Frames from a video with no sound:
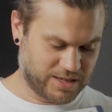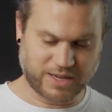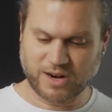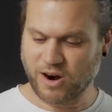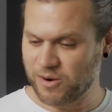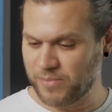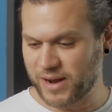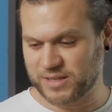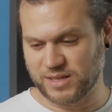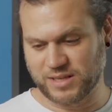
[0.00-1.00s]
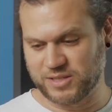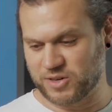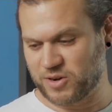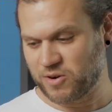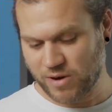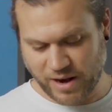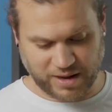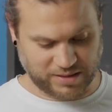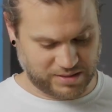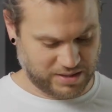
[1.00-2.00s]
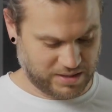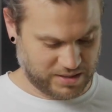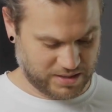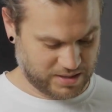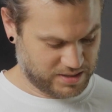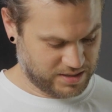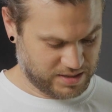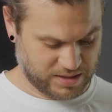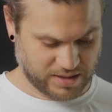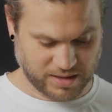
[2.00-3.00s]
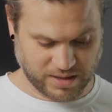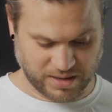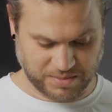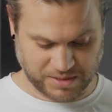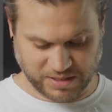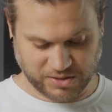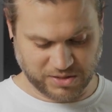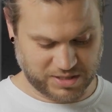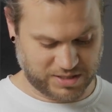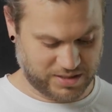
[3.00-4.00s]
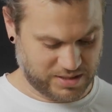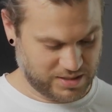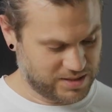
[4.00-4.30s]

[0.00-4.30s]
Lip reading: The card backs on these are great. I mean, these are just